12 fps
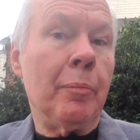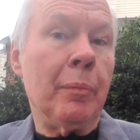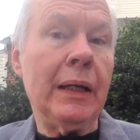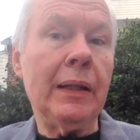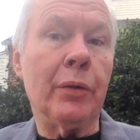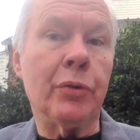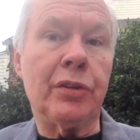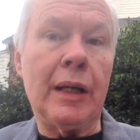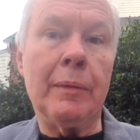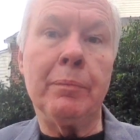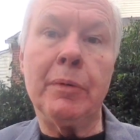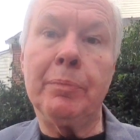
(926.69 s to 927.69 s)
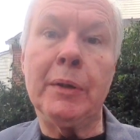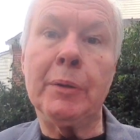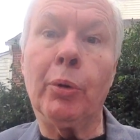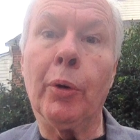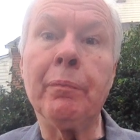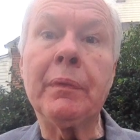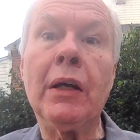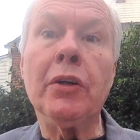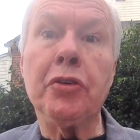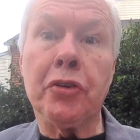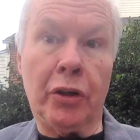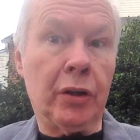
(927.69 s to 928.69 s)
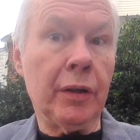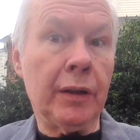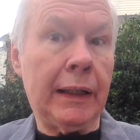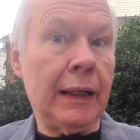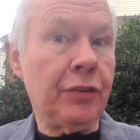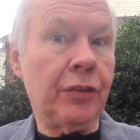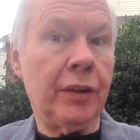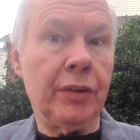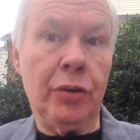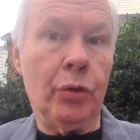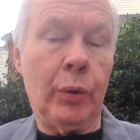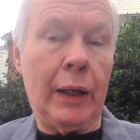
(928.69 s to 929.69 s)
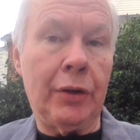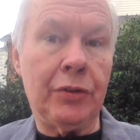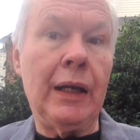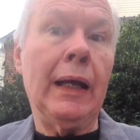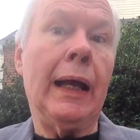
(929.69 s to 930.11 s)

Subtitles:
many of those same people turned against the U.S.